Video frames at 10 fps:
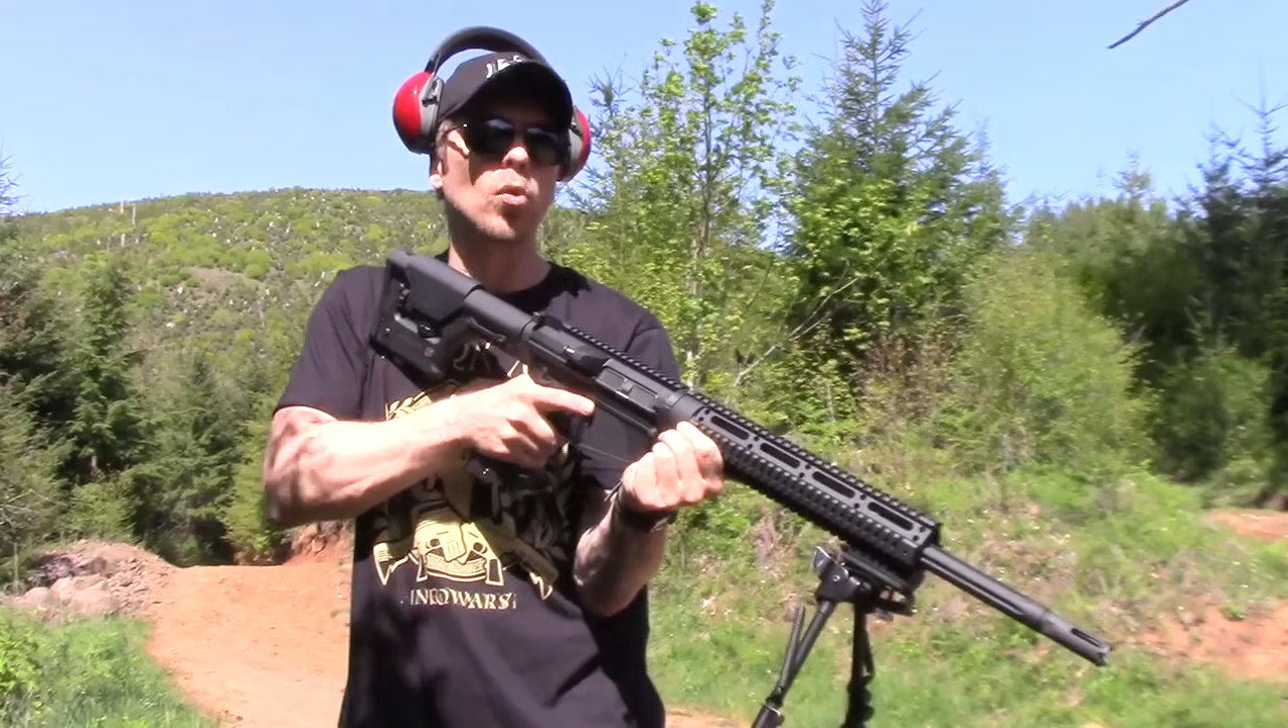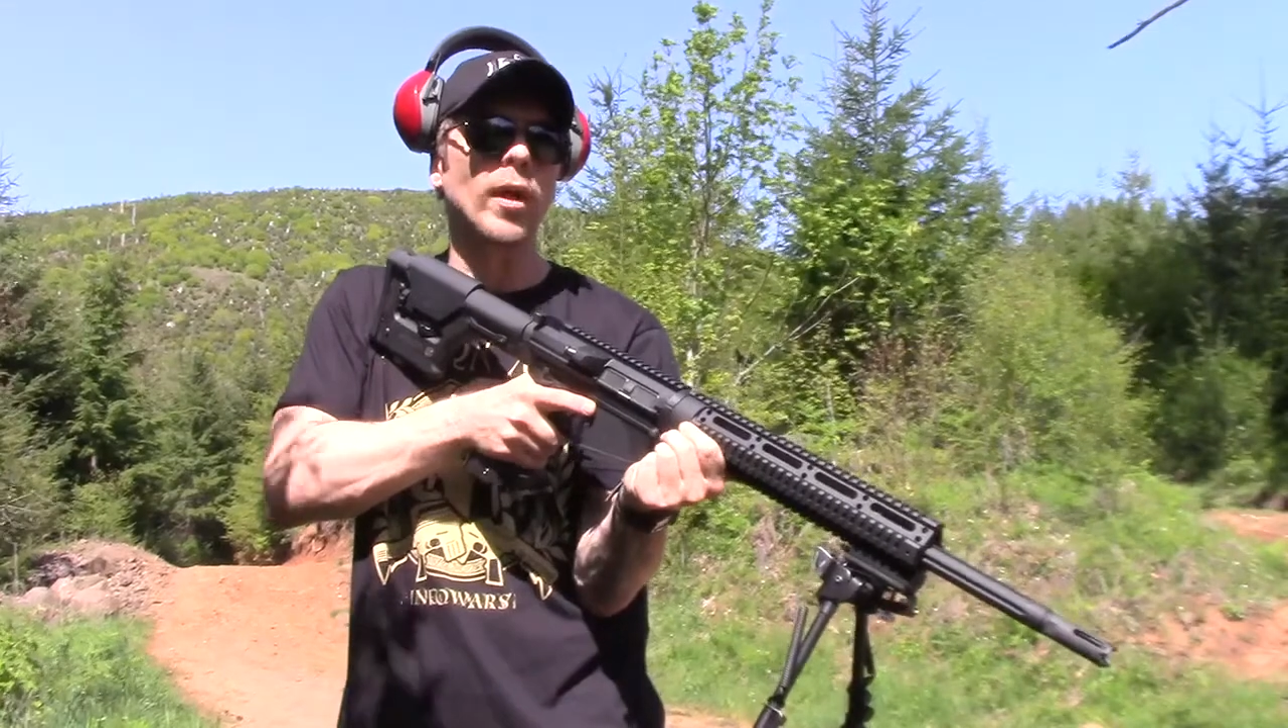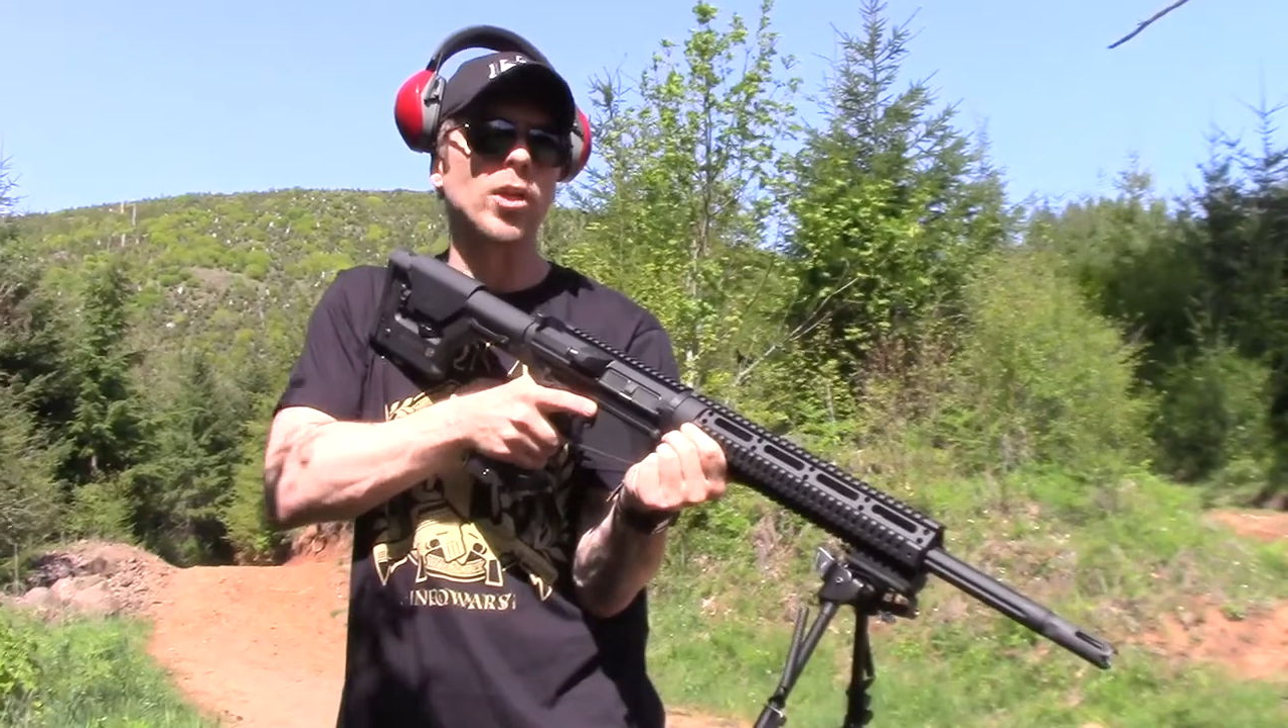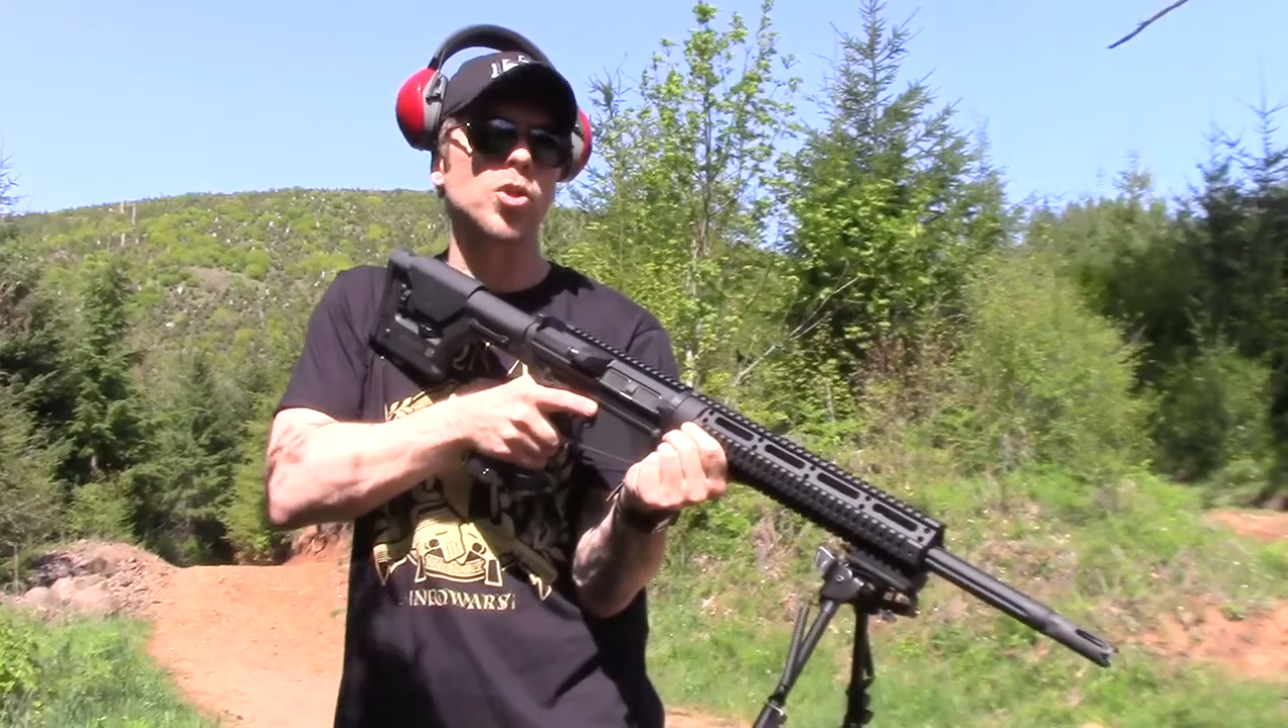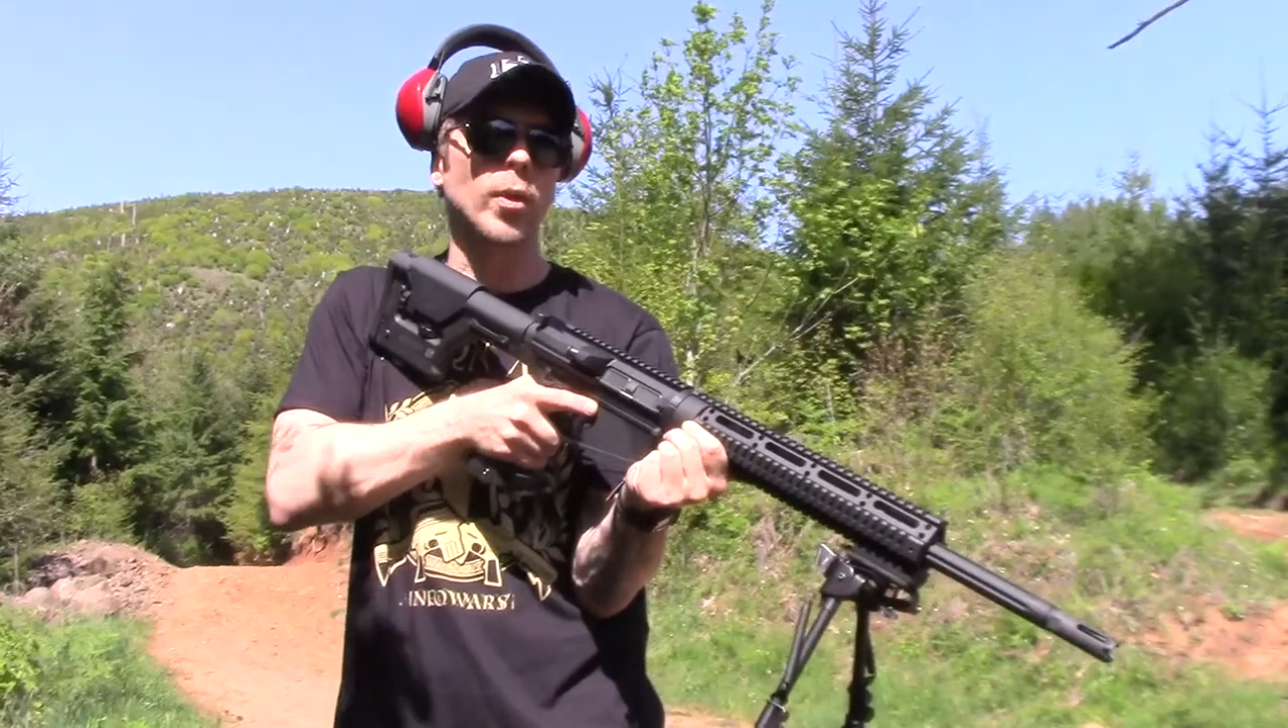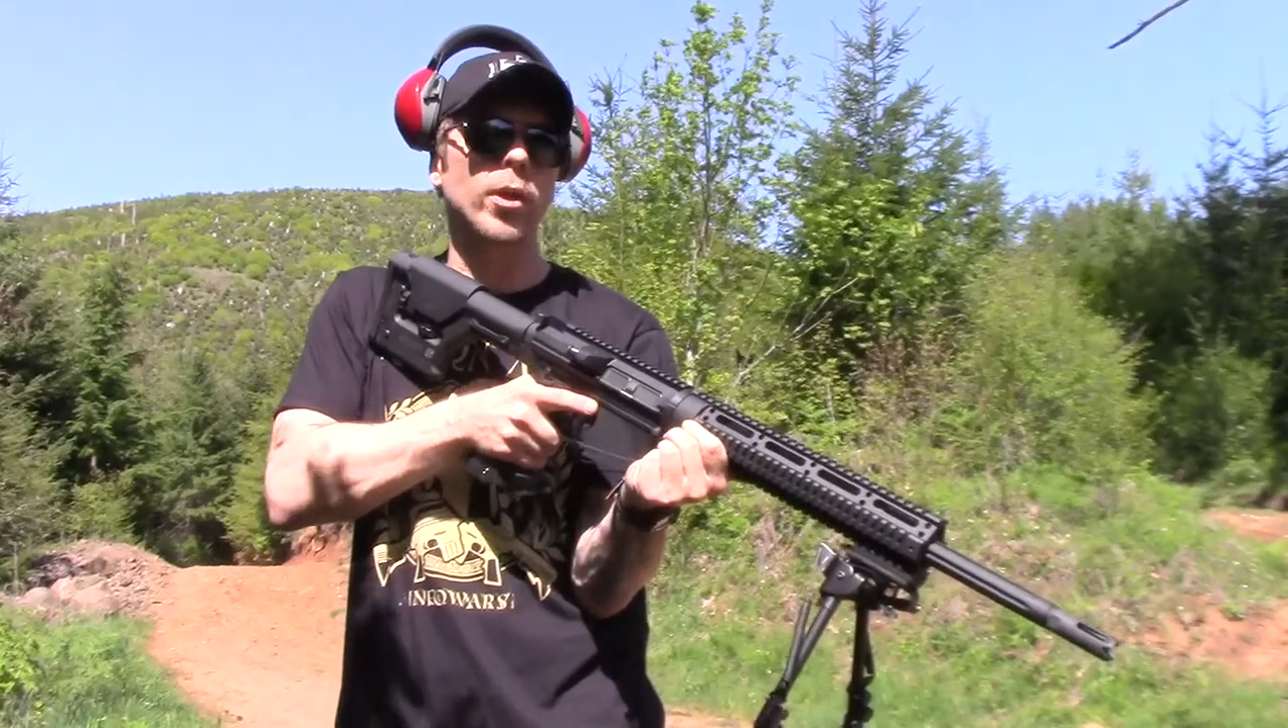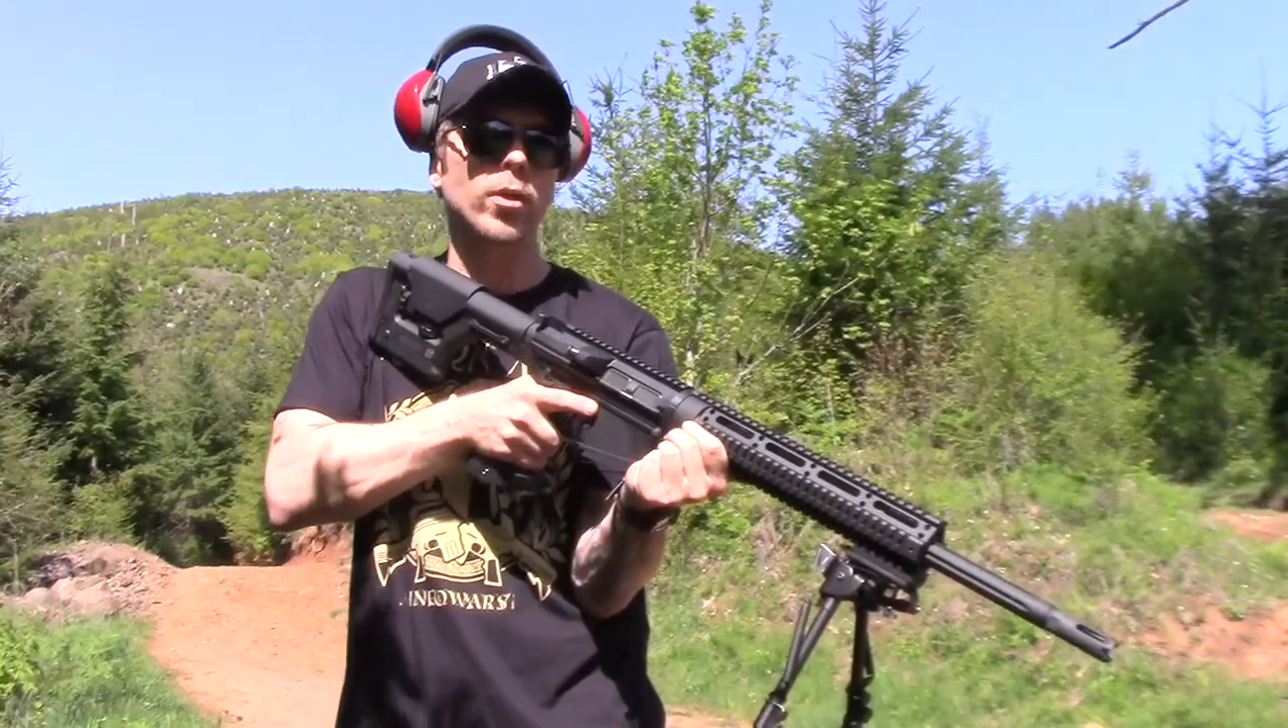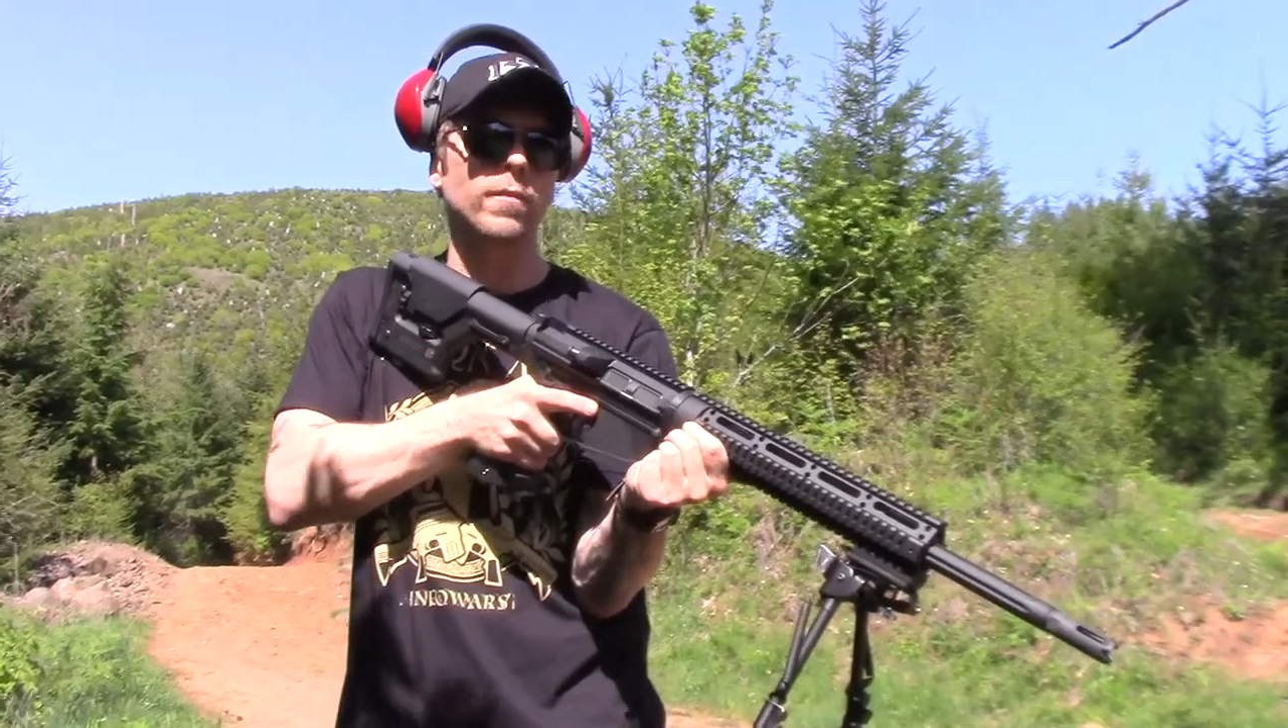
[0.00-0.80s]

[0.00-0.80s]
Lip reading: that trigger